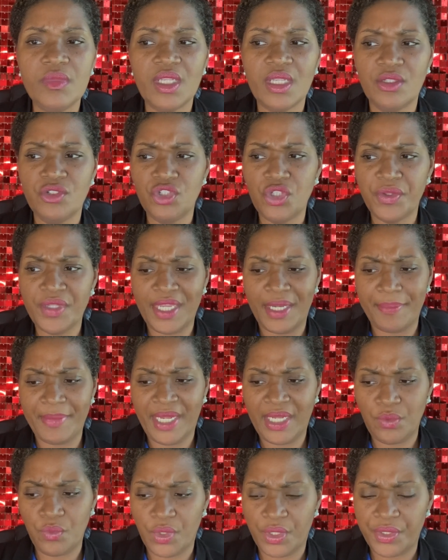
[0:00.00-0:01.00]
So that
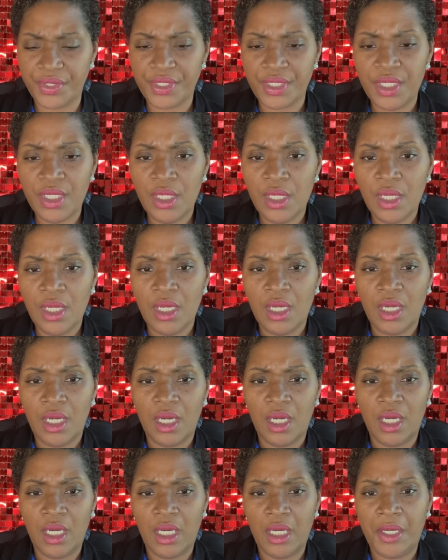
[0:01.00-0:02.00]
might work.
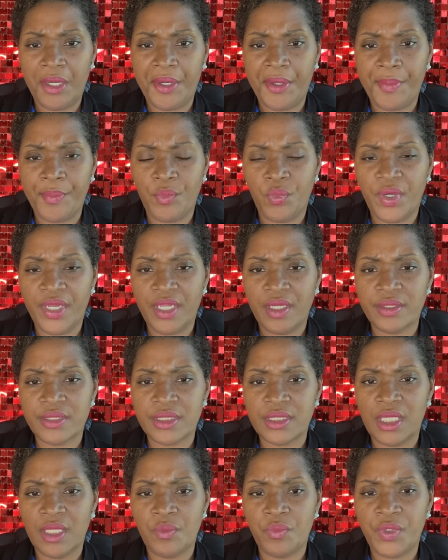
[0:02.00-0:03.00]
Um, what else
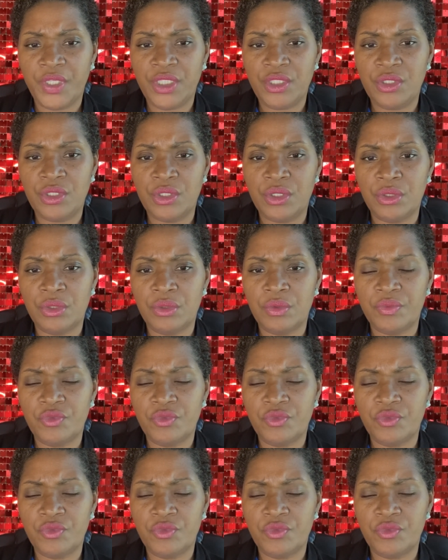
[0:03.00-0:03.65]
can we do?